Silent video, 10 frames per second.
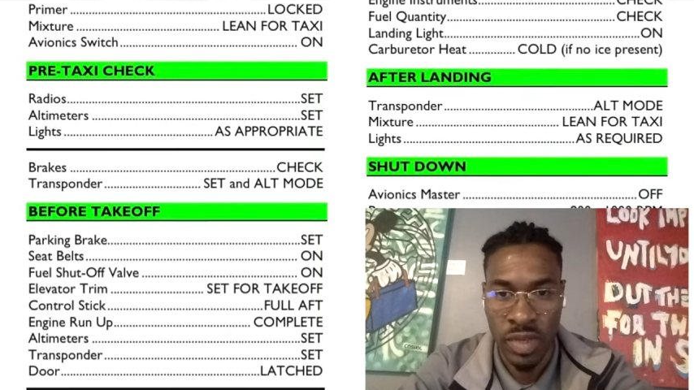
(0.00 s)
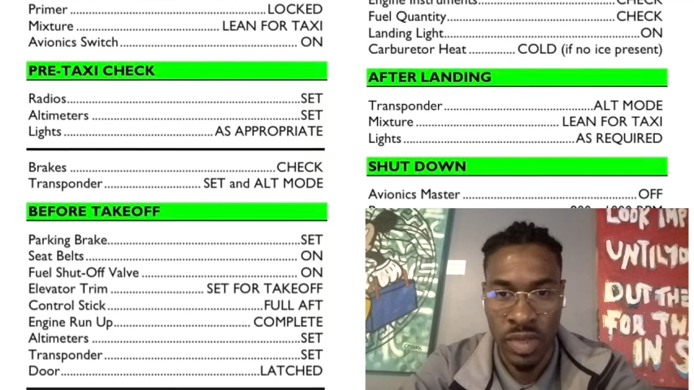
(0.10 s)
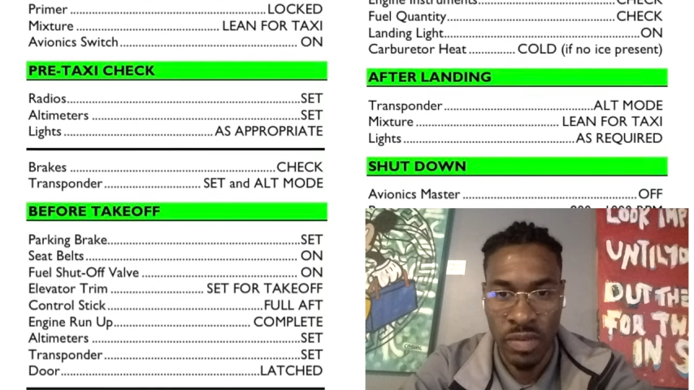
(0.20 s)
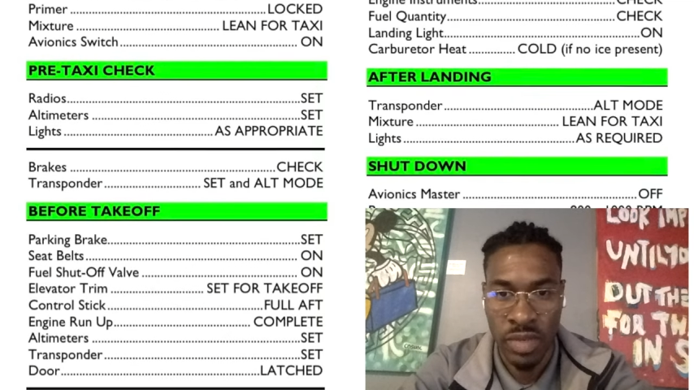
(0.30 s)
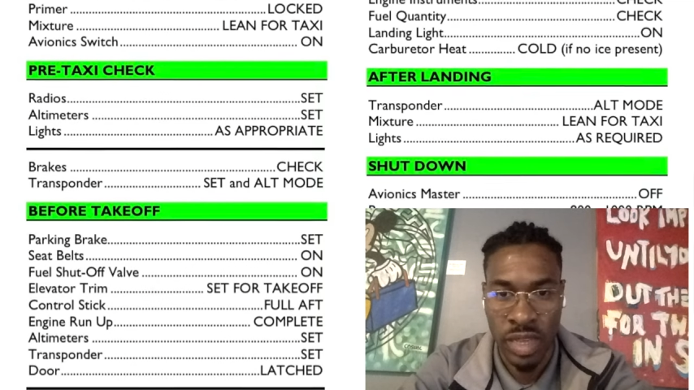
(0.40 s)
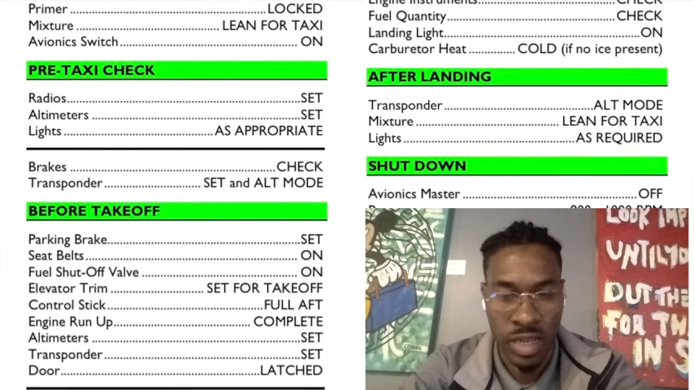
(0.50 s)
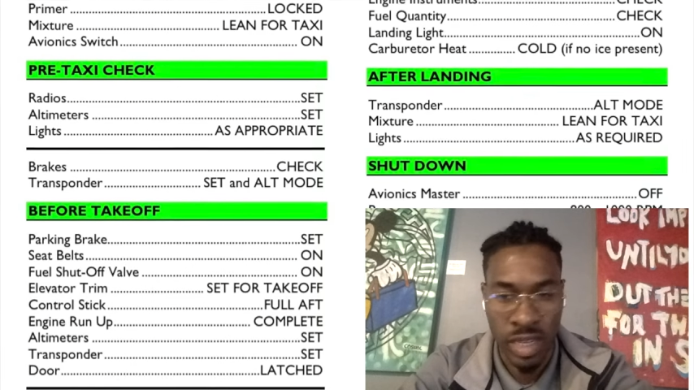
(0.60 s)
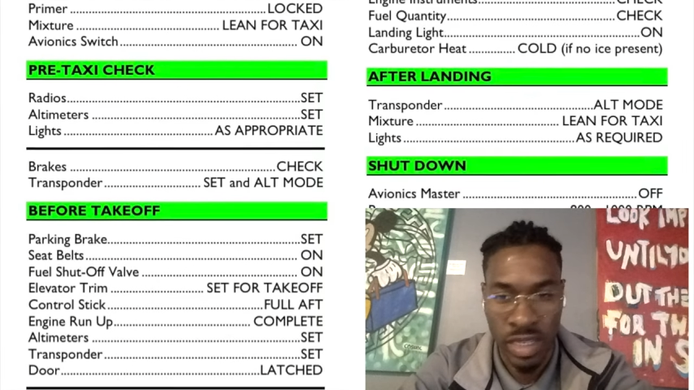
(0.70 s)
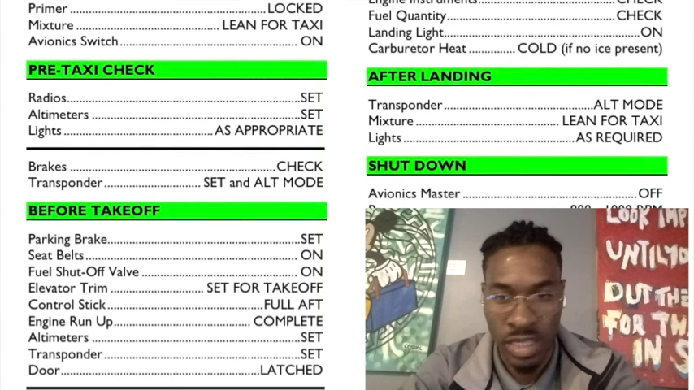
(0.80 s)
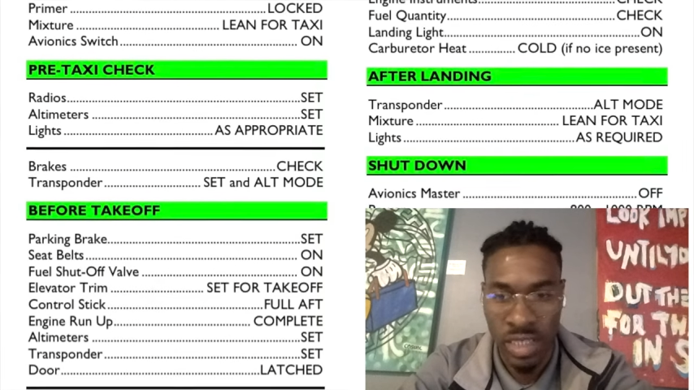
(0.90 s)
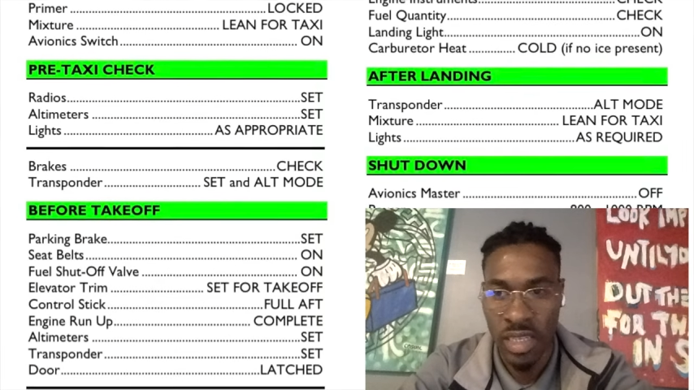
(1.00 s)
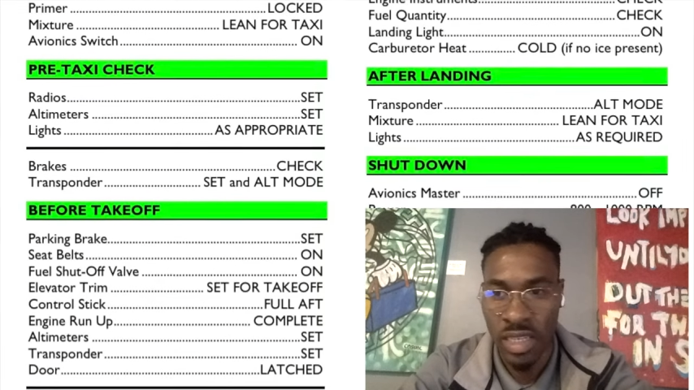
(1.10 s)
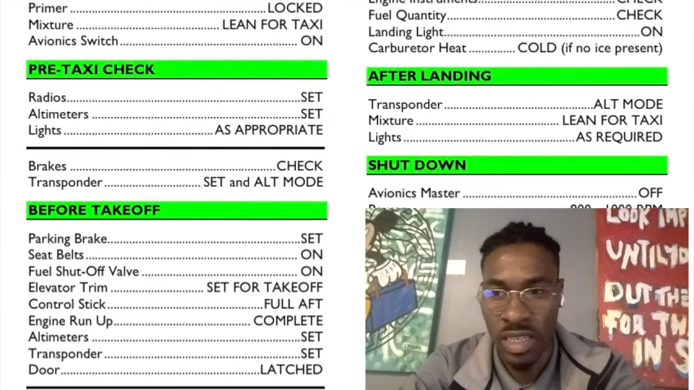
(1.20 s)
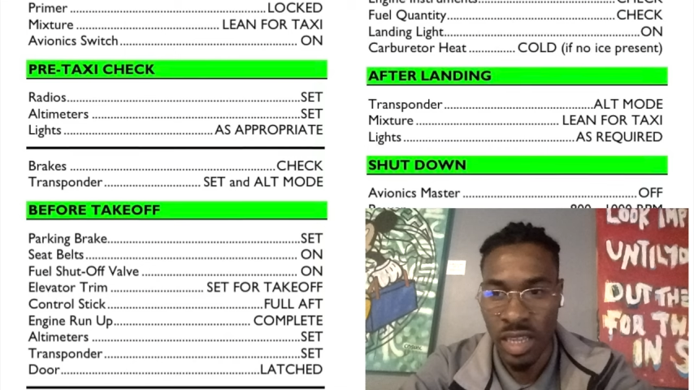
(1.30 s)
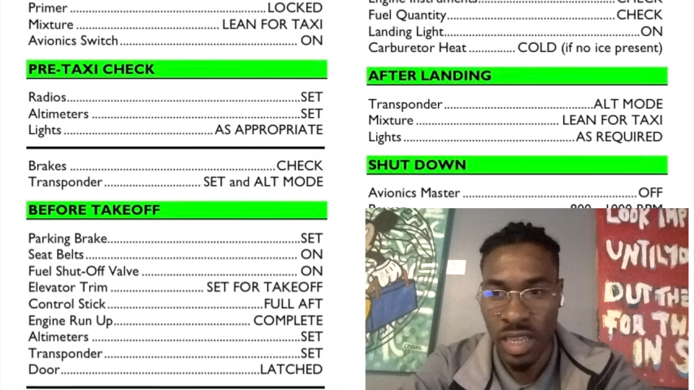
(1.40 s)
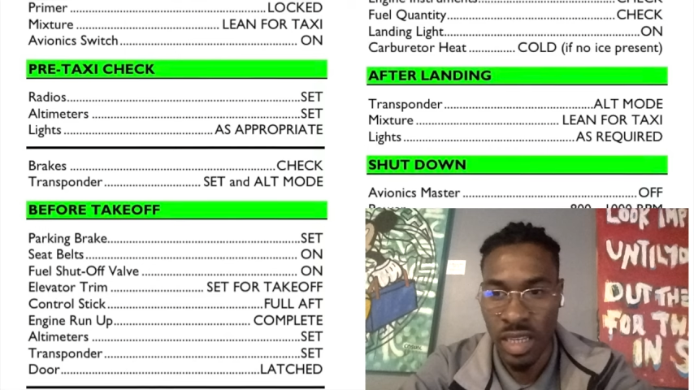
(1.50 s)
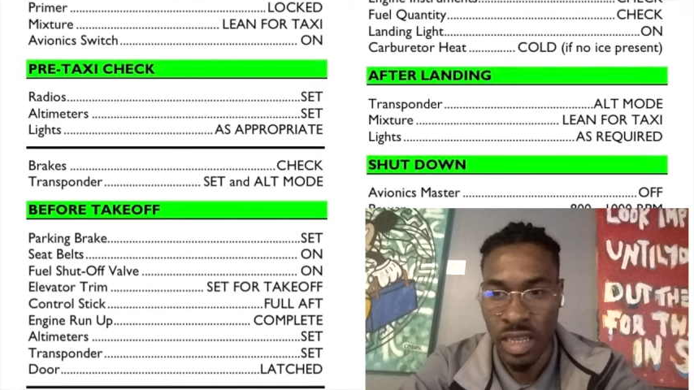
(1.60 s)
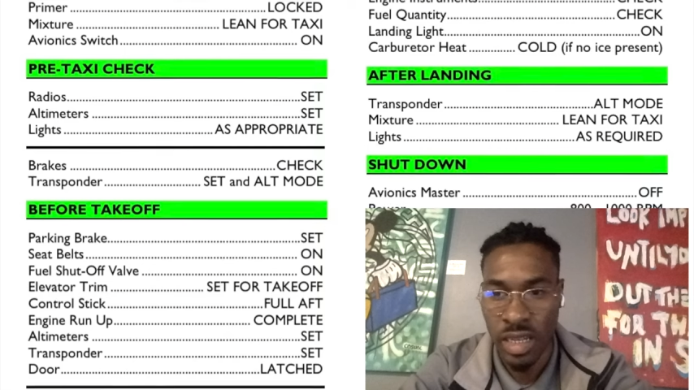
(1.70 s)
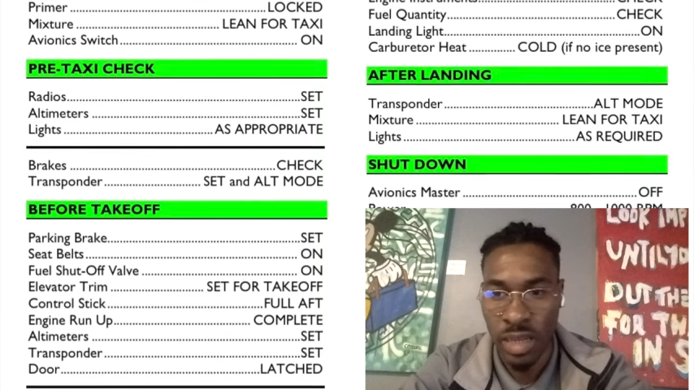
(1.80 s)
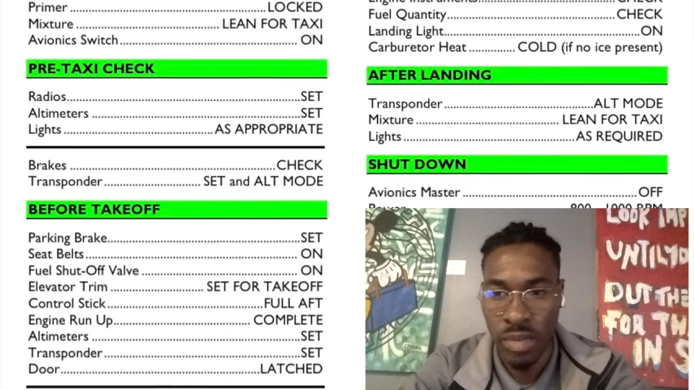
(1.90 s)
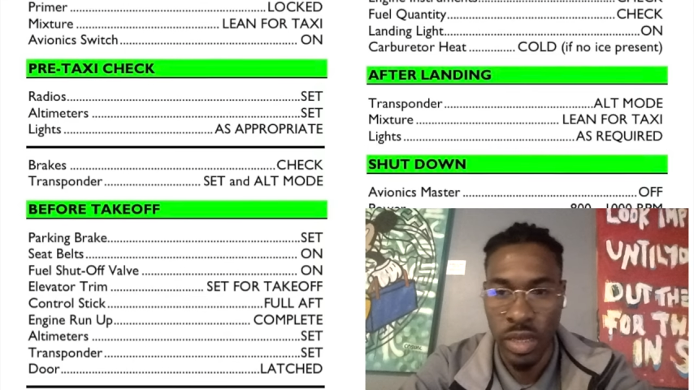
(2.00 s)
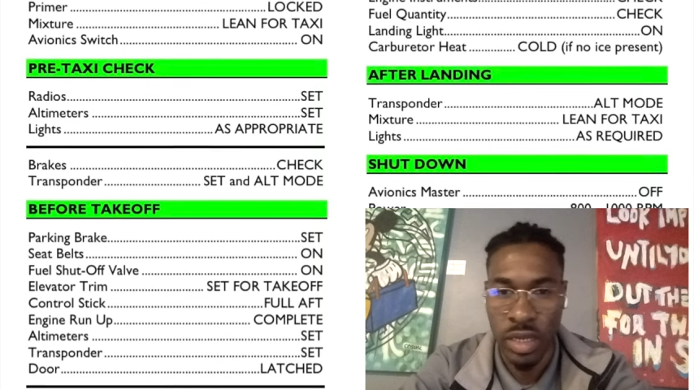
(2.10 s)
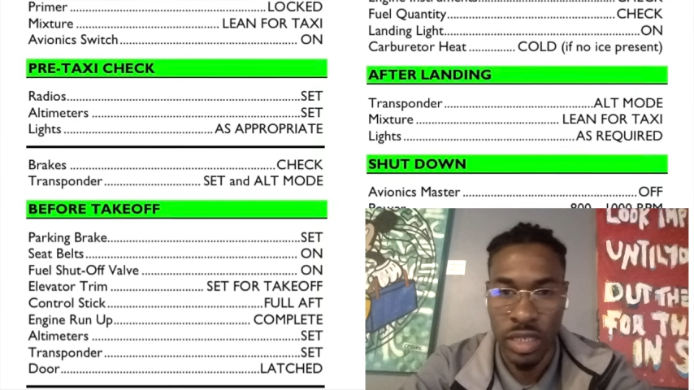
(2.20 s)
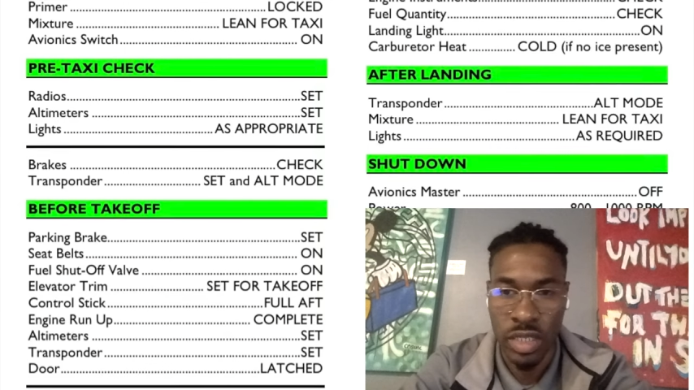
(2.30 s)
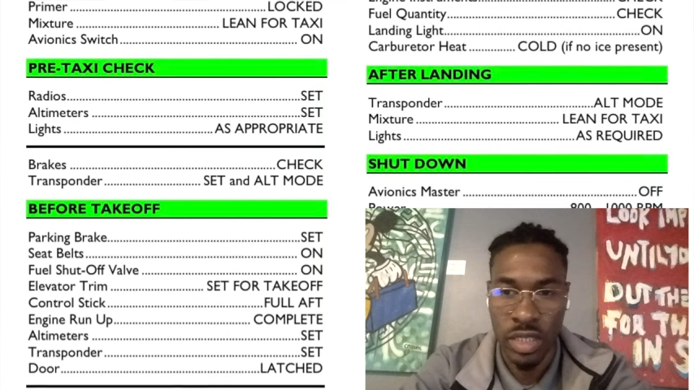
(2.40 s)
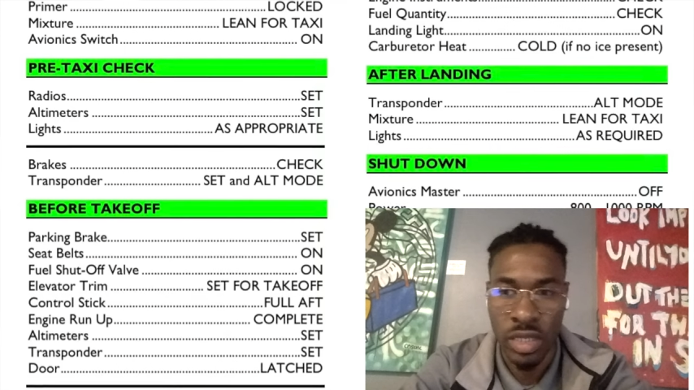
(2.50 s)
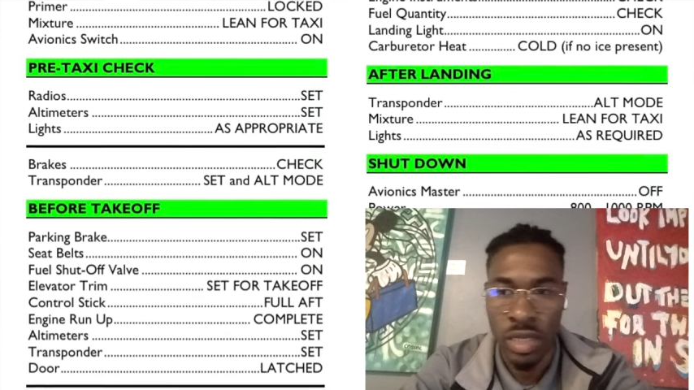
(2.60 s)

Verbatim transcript: of detonation and uh, pre-ignition.